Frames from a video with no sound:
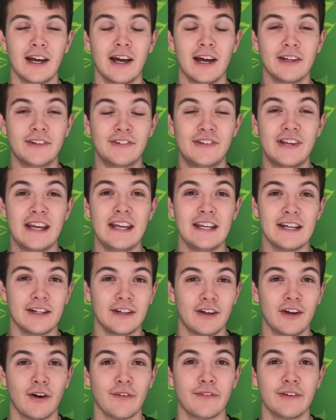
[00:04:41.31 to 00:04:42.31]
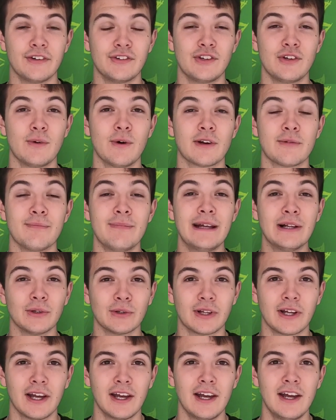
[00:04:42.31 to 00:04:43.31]
tea and coffee, so you add
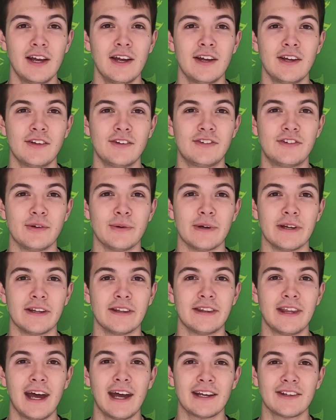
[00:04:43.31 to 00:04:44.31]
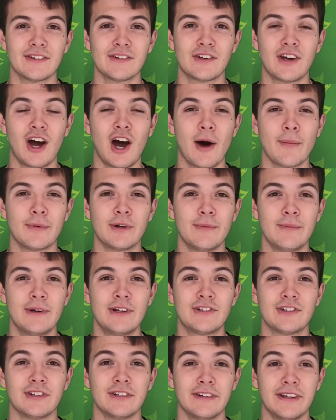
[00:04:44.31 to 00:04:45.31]
milk to it, that carbon
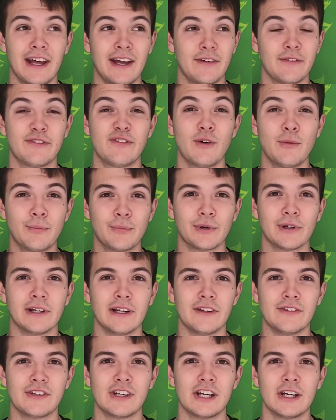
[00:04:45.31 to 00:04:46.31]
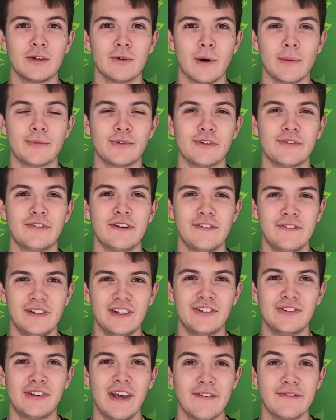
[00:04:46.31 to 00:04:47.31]
emission, that footprint is going to go up to
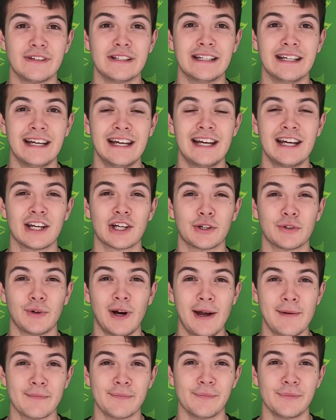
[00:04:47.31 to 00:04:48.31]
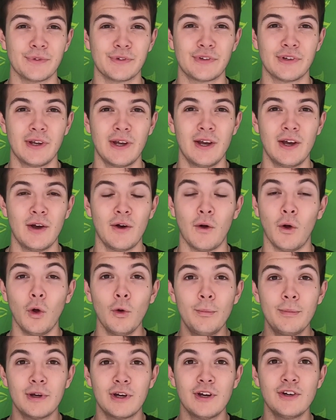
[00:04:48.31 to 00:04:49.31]
57 grams, all
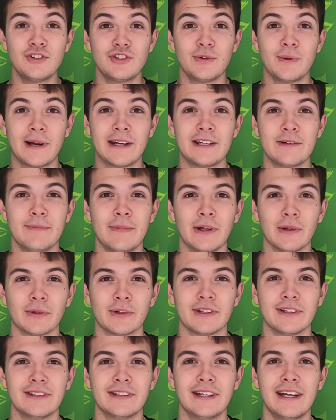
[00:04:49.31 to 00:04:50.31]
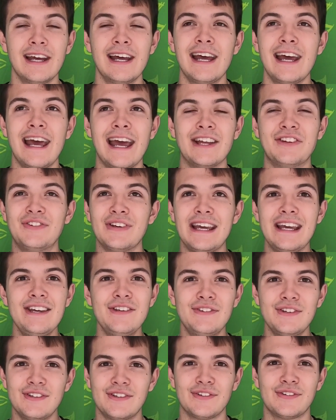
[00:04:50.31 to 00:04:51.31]
because you added milk, and it's
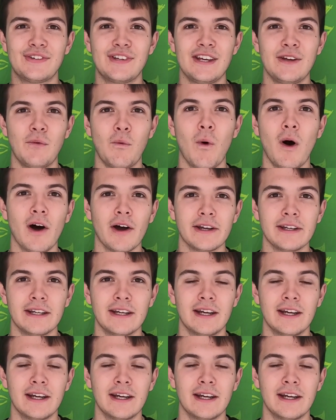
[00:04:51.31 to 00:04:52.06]
easy to see why.